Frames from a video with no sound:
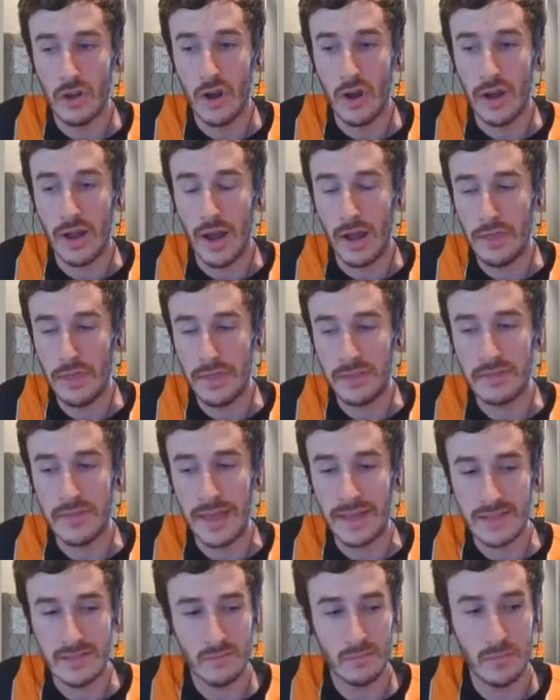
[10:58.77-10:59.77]
I think
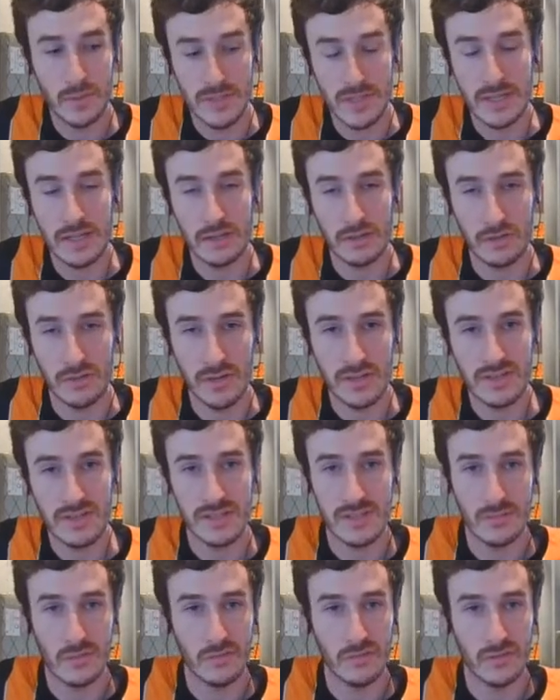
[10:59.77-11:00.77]
that particular
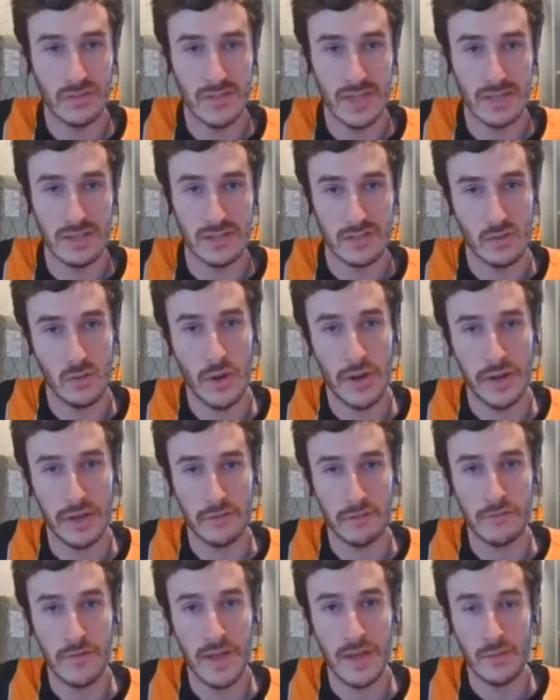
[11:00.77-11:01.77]
criticism of Rosenior is quite
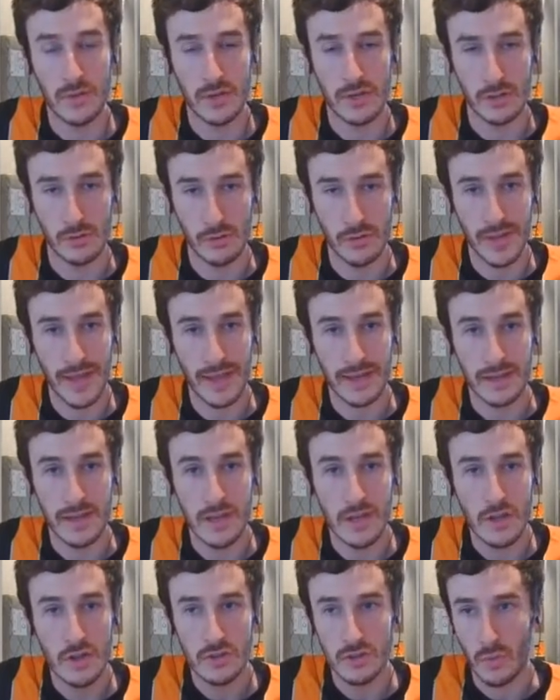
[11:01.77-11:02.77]
unfair when you look at
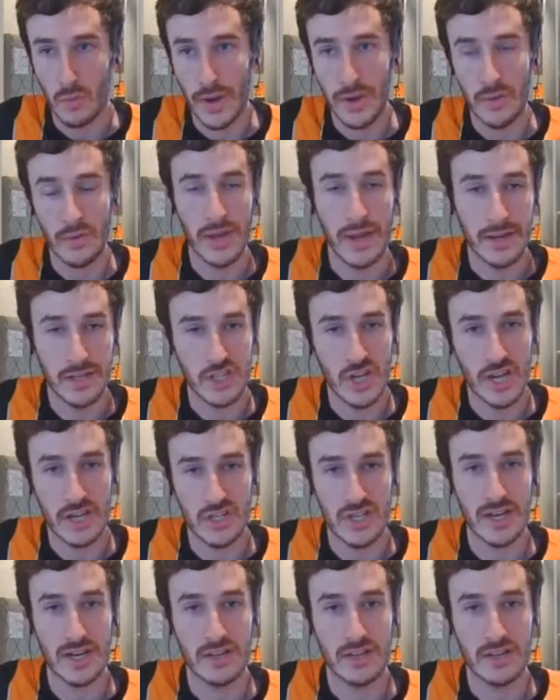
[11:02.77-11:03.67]
the way we are changing